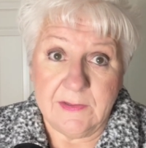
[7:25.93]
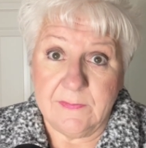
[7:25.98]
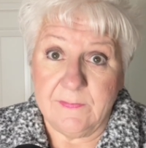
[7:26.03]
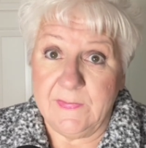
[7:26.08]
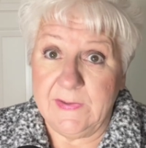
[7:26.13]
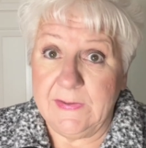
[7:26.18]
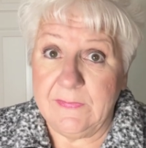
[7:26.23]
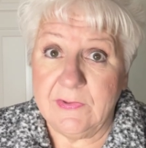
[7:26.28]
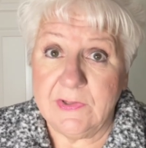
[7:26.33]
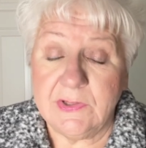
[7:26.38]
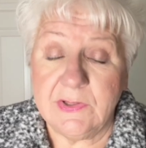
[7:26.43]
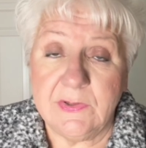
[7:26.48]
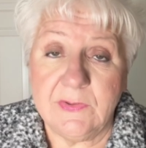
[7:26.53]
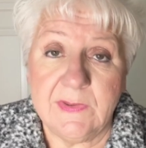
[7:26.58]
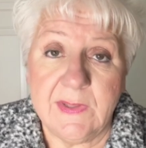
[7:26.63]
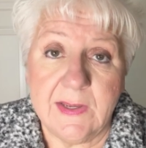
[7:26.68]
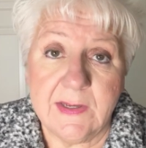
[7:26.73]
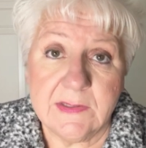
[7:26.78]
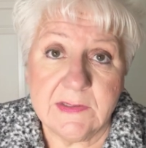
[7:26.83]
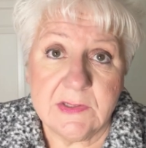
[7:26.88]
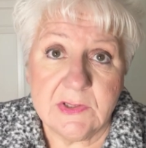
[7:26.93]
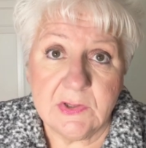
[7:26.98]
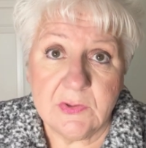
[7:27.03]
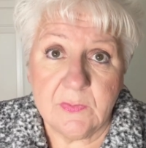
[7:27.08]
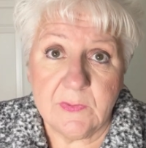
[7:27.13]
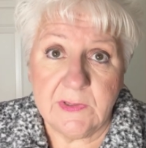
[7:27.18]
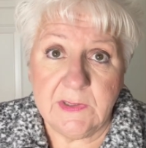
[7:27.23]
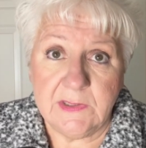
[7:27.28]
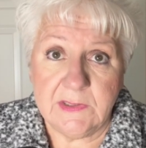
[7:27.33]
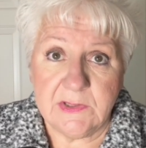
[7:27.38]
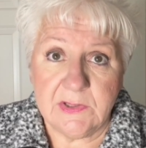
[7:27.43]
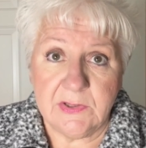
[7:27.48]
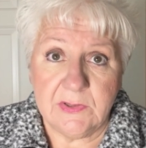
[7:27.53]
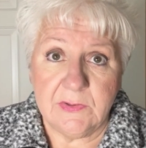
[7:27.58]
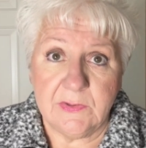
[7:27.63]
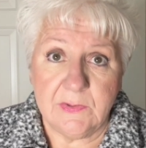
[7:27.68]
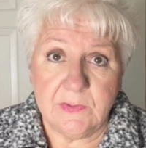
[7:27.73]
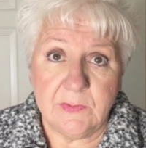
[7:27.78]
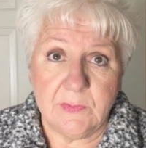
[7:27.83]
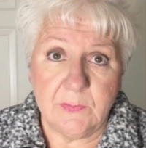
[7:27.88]
even
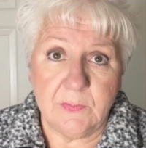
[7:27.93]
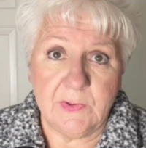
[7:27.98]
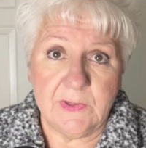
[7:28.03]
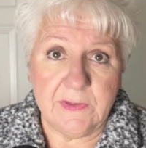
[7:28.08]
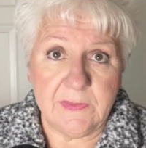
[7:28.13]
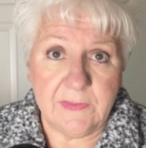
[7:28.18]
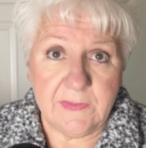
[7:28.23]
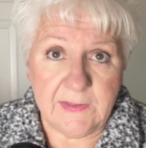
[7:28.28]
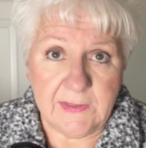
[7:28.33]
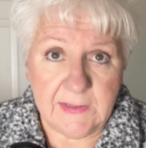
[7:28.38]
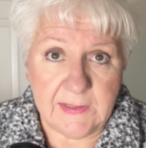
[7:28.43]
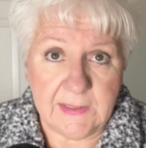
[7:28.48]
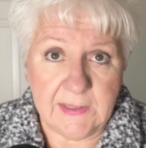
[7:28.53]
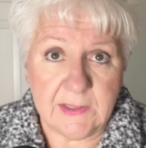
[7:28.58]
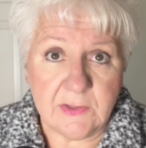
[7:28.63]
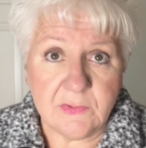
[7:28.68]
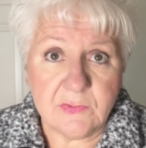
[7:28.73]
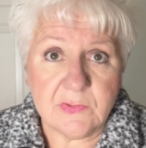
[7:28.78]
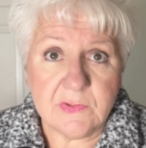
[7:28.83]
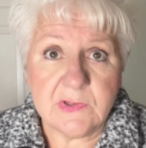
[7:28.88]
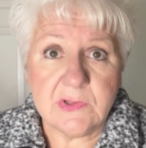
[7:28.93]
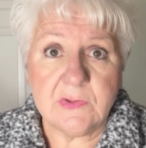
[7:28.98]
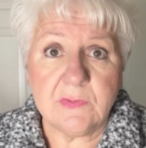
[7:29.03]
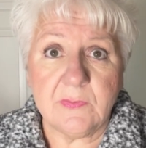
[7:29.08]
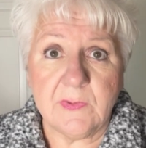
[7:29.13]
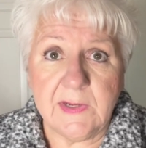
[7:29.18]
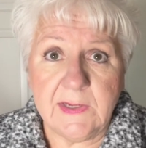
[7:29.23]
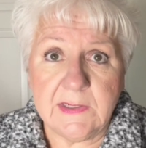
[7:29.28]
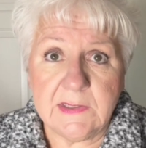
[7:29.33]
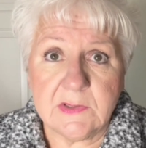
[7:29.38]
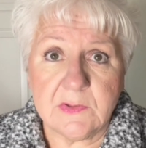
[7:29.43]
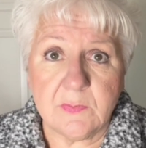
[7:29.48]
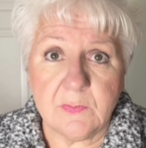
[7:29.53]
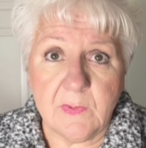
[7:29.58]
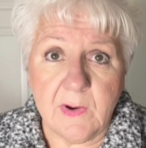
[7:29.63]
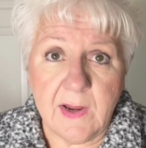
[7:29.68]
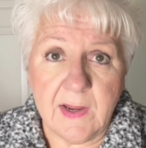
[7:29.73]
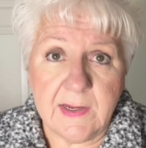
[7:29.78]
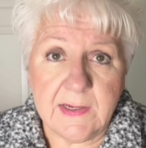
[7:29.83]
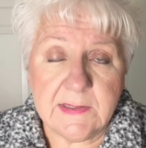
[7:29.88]
2022, with the interest rates
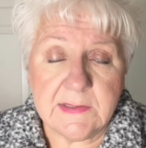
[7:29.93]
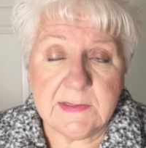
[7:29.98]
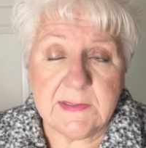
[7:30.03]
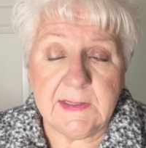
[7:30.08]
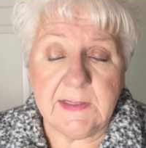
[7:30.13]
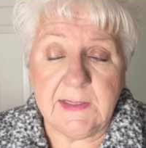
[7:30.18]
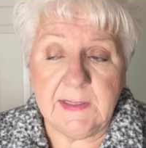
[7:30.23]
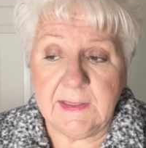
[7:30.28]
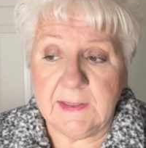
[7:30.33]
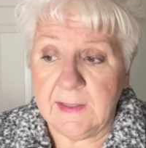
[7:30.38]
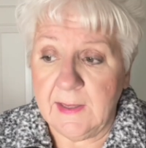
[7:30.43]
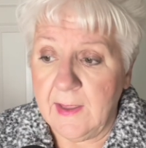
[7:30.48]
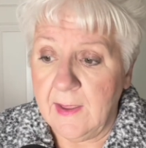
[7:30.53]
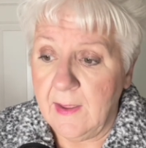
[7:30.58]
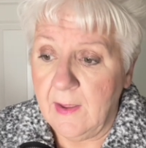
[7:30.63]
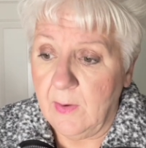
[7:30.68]
rising,